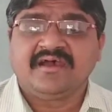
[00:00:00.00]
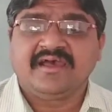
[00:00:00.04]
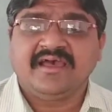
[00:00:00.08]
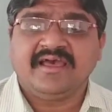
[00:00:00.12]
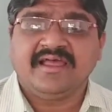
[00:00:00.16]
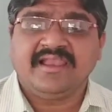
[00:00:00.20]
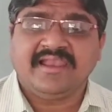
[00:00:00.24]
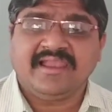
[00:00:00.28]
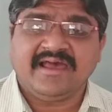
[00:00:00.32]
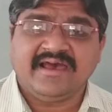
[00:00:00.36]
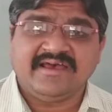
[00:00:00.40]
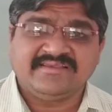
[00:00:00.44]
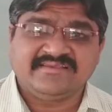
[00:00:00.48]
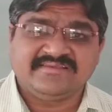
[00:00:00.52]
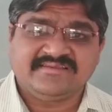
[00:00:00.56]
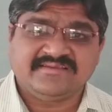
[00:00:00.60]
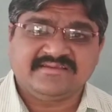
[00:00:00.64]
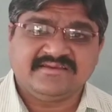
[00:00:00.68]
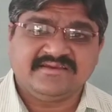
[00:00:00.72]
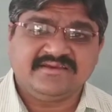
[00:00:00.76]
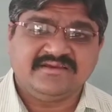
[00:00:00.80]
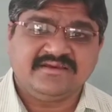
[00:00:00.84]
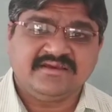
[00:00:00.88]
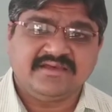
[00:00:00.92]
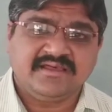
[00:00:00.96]

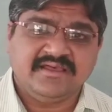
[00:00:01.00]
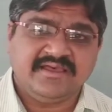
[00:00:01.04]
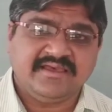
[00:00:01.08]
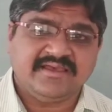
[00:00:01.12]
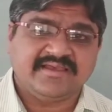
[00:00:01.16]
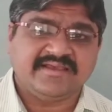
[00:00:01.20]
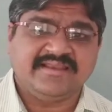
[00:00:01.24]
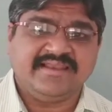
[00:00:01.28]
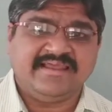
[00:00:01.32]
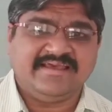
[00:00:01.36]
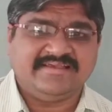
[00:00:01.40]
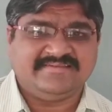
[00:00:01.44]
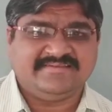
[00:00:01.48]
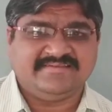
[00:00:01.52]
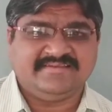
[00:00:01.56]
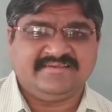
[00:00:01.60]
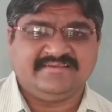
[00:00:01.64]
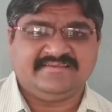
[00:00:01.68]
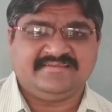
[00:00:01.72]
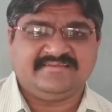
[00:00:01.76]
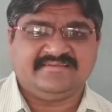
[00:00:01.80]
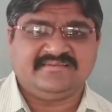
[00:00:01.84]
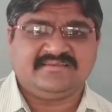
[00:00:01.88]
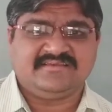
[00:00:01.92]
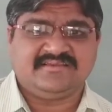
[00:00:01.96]
last
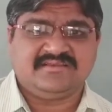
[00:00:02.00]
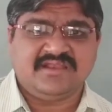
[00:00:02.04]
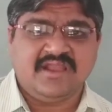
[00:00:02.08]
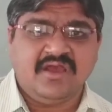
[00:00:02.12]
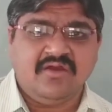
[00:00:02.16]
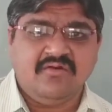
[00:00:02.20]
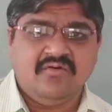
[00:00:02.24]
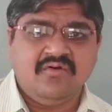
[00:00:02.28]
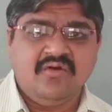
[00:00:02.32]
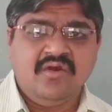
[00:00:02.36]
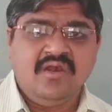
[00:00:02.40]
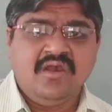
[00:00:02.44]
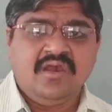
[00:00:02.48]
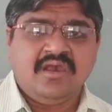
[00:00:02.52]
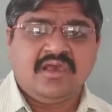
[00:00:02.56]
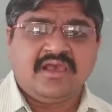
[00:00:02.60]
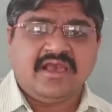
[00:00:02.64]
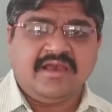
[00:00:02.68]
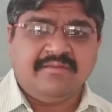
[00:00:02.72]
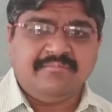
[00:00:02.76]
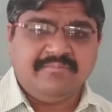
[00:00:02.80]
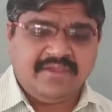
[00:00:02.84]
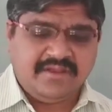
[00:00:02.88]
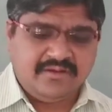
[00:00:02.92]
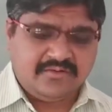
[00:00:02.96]
classes. Now,
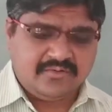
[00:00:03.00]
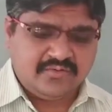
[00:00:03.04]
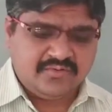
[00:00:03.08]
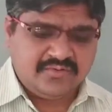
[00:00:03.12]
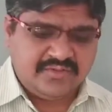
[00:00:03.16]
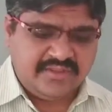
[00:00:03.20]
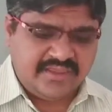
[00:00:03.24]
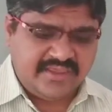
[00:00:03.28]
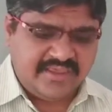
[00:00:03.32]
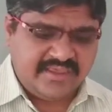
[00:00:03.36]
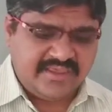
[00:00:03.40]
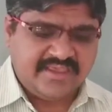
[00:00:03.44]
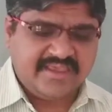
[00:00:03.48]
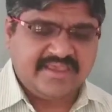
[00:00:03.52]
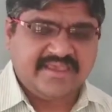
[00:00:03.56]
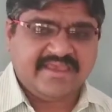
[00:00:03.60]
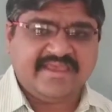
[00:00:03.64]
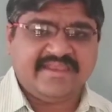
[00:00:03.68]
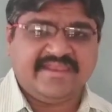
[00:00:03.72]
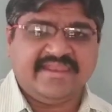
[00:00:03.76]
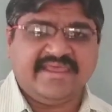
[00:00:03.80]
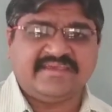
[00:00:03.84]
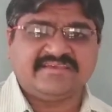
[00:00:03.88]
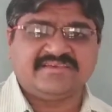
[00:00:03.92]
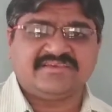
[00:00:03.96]
coming to the
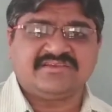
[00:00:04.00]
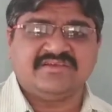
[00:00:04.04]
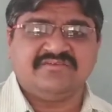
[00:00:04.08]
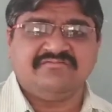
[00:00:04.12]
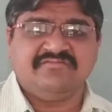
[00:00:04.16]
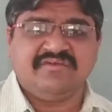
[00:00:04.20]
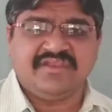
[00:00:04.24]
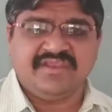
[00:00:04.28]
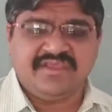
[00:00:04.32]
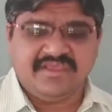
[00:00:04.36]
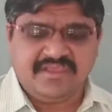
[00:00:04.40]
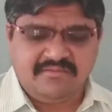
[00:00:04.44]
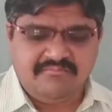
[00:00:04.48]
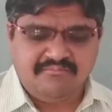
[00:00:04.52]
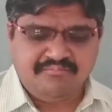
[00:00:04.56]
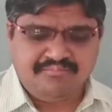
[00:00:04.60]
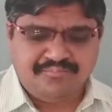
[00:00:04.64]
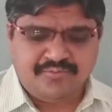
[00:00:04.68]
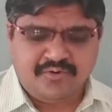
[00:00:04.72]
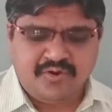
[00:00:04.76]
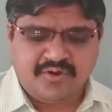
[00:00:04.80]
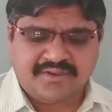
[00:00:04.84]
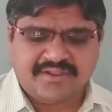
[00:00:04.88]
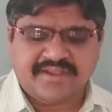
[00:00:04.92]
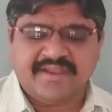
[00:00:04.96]
next very
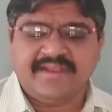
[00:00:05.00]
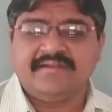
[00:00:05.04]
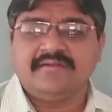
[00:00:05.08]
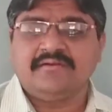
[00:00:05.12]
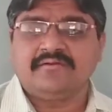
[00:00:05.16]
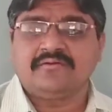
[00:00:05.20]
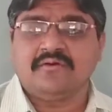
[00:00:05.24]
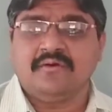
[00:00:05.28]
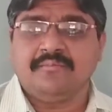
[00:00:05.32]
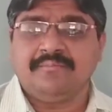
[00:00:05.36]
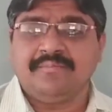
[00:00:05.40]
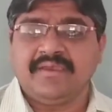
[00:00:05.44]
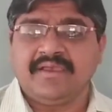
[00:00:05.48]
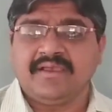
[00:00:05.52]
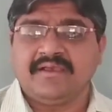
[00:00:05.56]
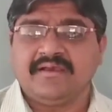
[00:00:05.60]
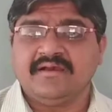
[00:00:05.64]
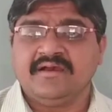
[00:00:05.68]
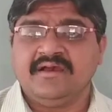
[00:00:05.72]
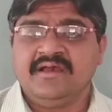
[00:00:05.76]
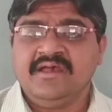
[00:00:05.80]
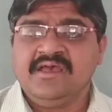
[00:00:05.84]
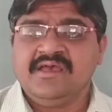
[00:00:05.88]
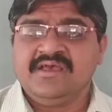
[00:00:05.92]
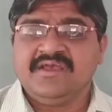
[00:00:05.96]
important topic,
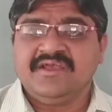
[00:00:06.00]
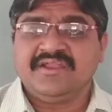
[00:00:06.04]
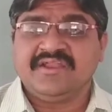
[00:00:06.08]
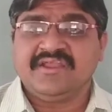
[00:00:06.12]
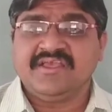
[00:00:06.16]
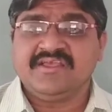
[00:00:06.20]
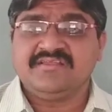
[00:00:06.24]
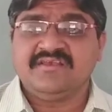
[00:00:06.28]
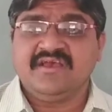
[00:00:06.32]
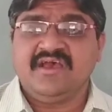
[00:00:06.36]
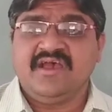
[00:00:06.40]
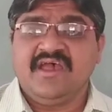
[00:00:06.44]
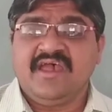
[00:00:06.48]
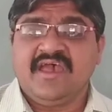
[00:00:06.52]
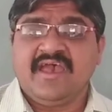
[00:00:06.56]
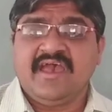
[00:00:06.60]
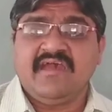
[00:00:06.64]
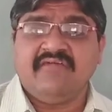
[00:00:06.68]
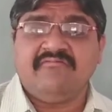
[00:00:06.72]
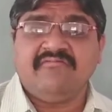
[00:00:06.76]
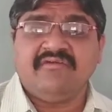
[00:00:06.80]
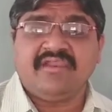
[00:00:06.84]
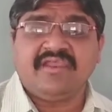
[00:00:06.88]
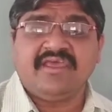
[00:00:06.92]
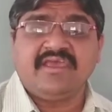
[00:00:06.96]
it is
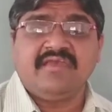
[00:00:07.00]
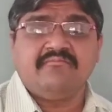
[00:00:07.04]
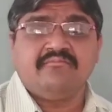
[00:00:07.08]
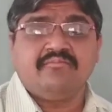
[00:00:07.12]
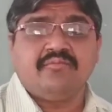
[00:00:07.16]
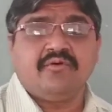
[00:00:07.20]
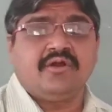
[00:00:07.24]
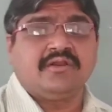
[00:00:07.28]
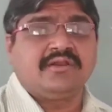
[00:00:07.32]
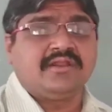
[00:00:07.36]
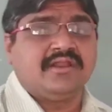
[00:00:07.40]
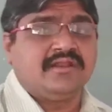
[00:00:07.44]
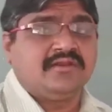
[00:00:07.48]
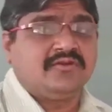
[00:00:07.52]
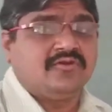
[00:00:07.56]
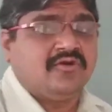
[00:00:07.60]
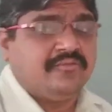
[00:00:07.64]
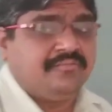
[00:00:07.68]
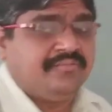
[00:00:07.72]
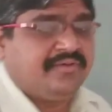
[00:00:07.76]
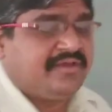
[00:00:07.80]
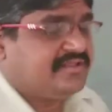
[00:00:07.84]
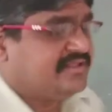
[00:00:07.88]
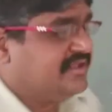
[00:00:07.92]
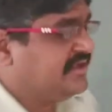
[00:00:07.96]
a very important
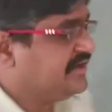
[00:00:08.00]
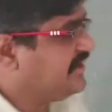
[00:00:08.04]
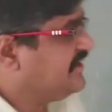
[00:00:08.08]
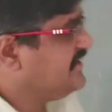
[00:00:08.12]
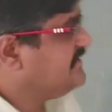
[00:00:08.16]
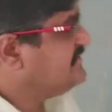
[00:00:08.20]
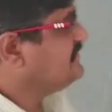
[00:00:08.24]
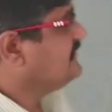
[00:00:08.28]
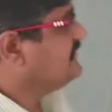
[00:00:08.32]
topic, that is